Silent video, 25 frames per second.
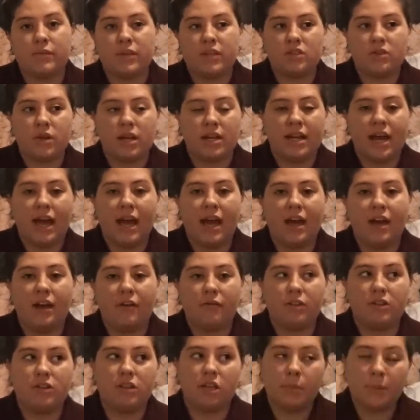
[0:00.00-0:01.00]
we try to
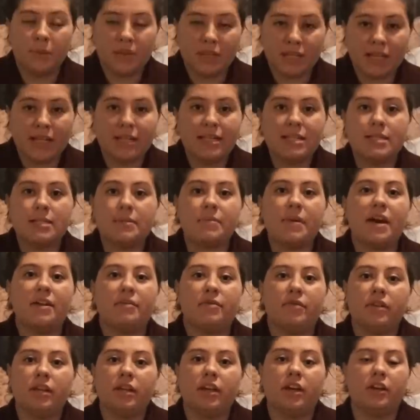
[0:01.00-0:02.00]
have we try to put the kids to
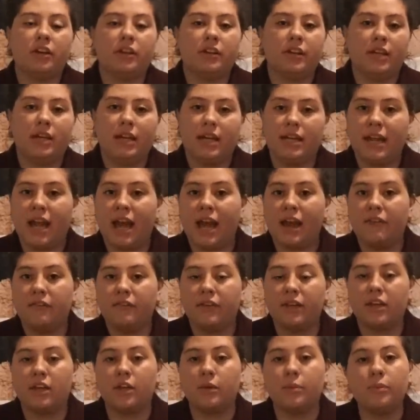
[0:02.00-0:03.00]
bed really early and have
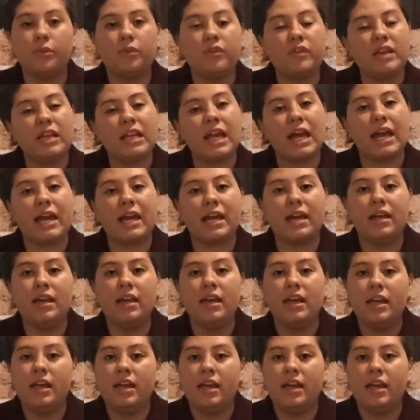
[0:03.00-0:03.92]
like a movie night